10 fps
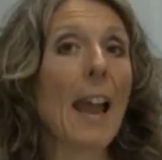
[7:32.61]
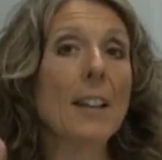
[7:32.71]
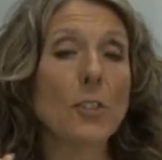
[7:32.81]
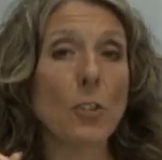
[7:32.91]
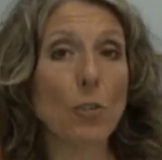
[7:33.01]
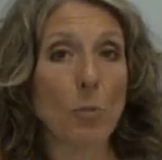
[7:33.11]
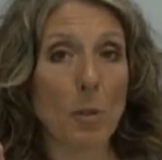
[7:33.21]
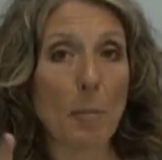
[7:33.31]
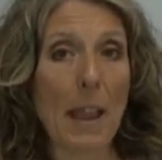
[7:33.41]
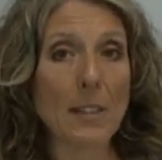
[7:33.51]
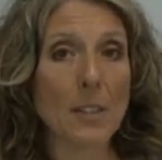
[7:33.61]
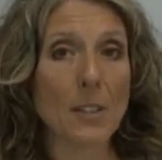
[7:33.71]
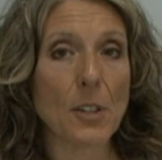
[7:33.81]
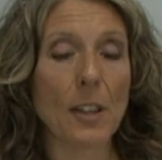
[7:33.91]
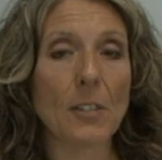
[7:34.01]
As usual, pass
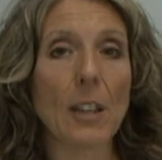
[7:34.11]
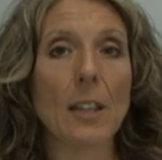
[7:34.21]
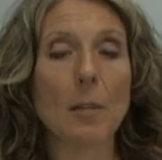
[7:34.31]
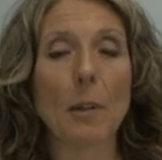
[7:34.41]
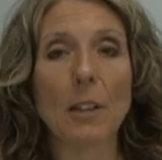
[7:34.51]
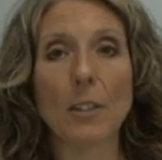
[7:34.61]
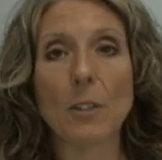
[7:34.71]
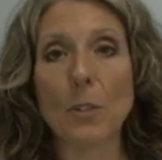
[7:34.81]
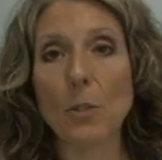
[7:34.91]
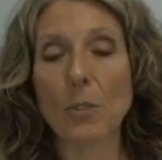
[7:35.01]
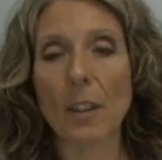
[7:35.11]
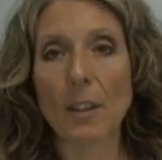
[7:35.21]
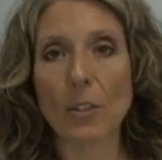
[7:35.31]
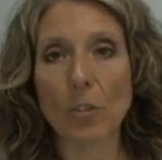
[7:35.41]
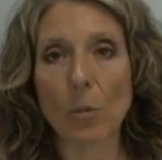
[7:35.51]
this on to anybody you
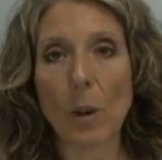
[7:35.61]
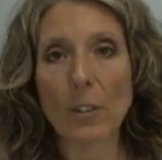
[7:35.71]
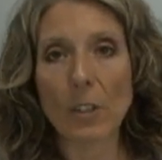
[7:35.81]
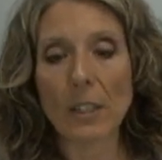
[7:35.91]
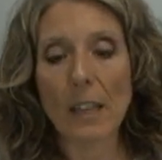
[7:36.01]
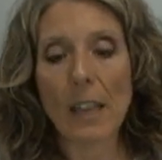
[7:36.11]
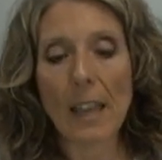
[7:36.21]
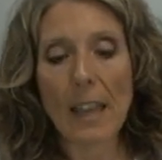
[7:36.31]
think should watch it,